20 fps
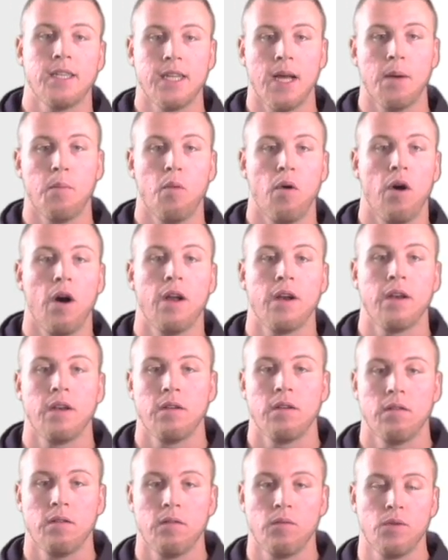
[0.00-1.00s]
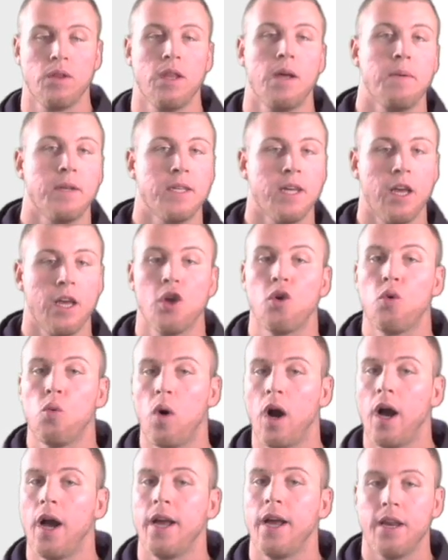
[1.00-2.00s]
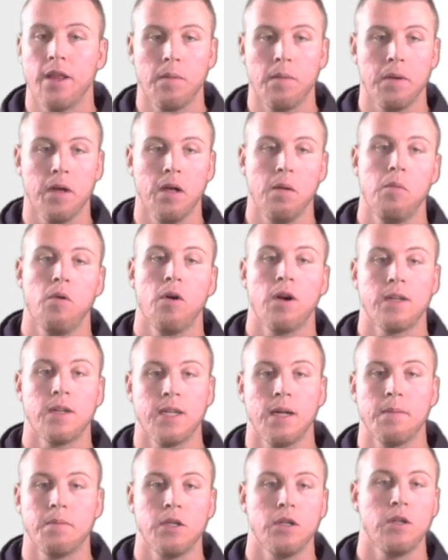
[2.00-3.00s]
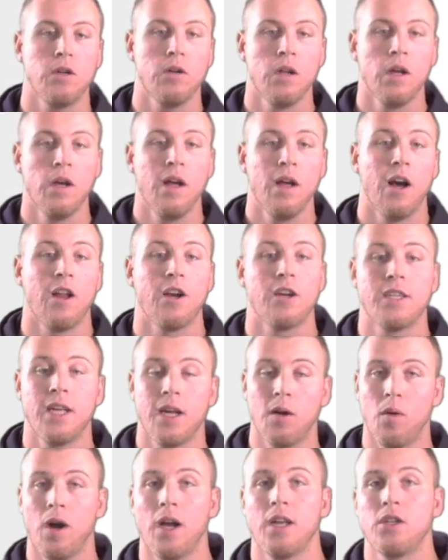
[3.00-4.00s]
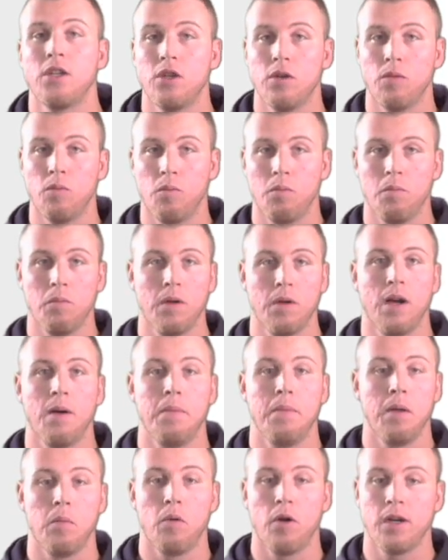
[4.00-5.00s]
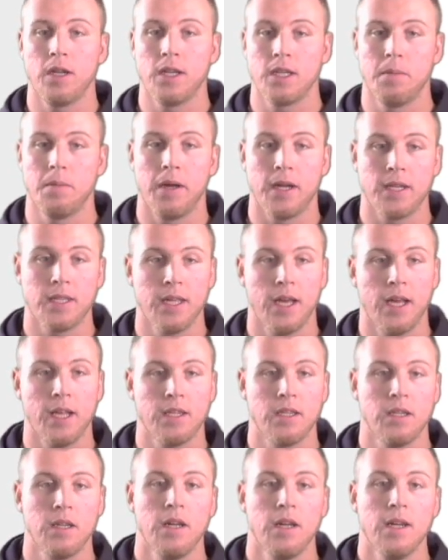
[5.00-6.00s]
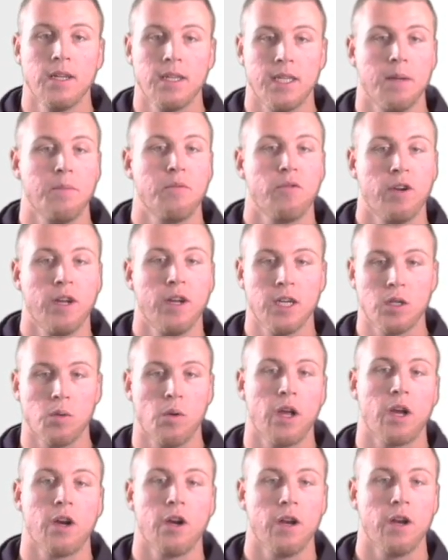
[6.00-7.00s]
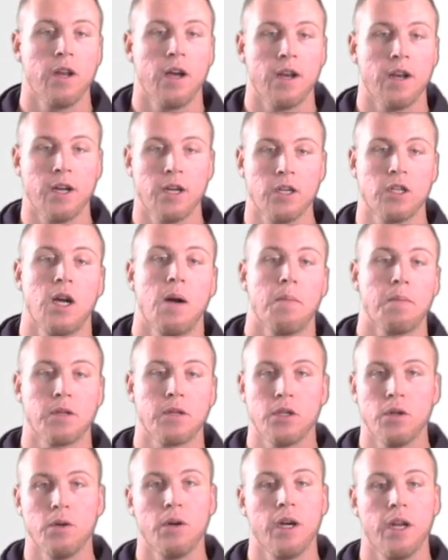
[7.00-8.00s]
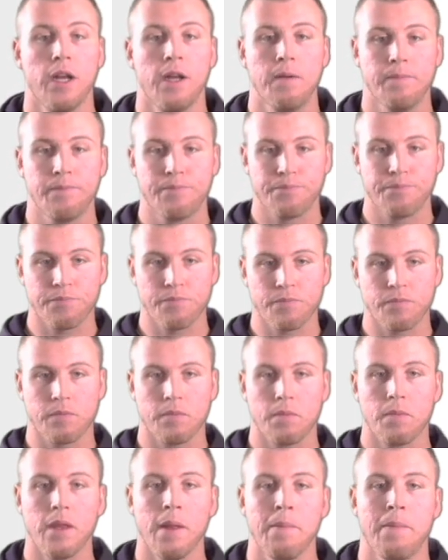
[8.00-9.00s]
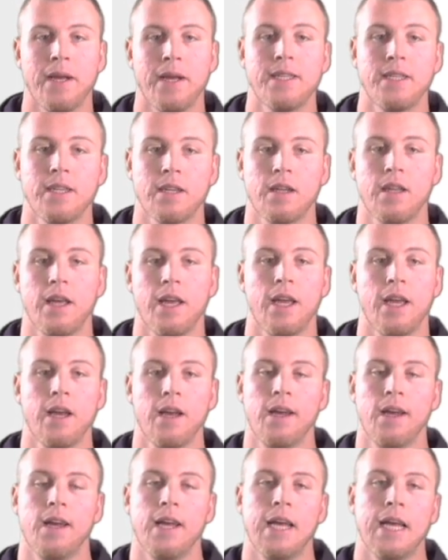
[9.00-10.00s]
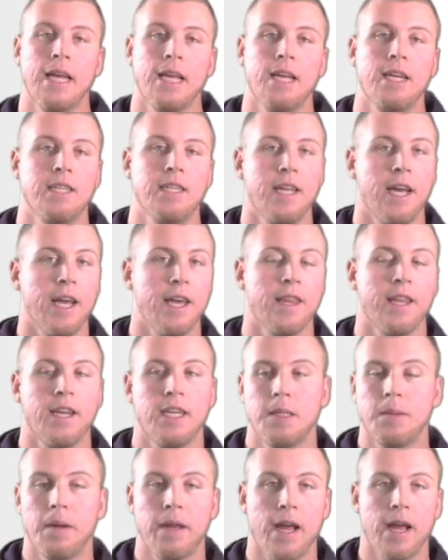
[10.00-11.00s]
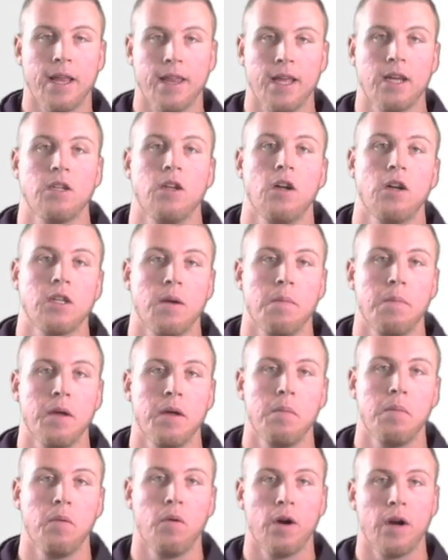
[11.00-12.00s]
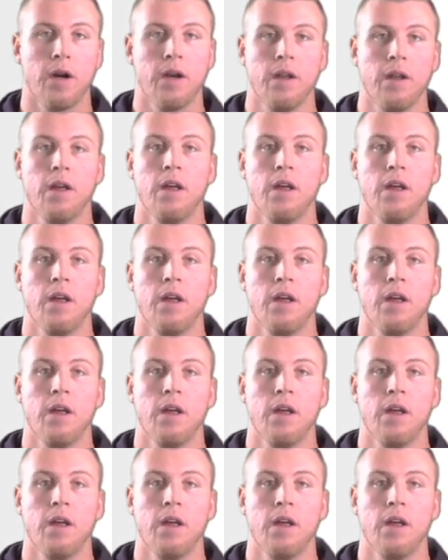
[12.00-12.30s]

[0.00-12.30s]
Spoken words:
Step 1, let me tell you why I did the billboard. Step 2, understand why a billboard doesn't make sense. Step 3, here's what I could have done, here's the opportunity. Basically, he's saying that he spent $9,000 on billboard.